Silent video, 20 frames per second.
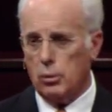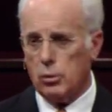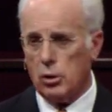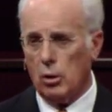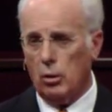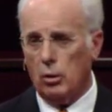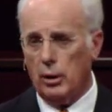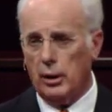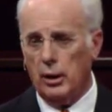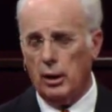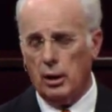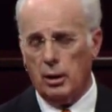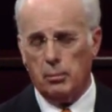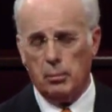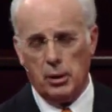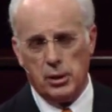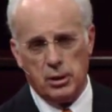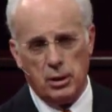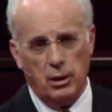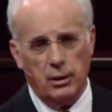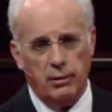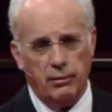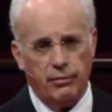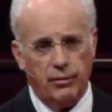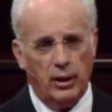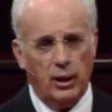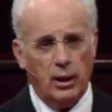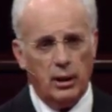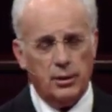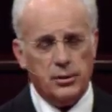He was holy, harmless,
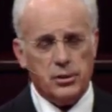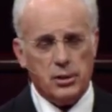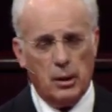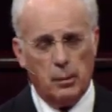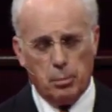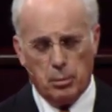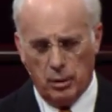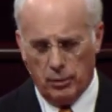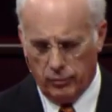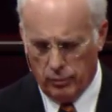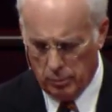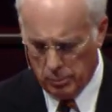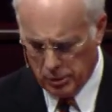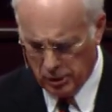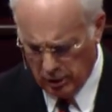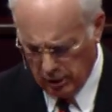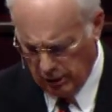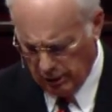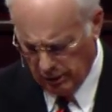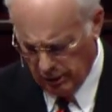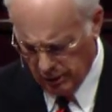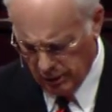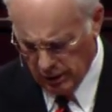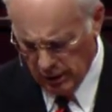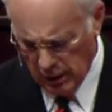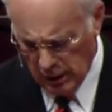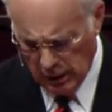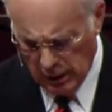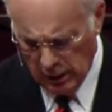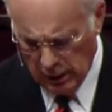undefiled, separate from sinners.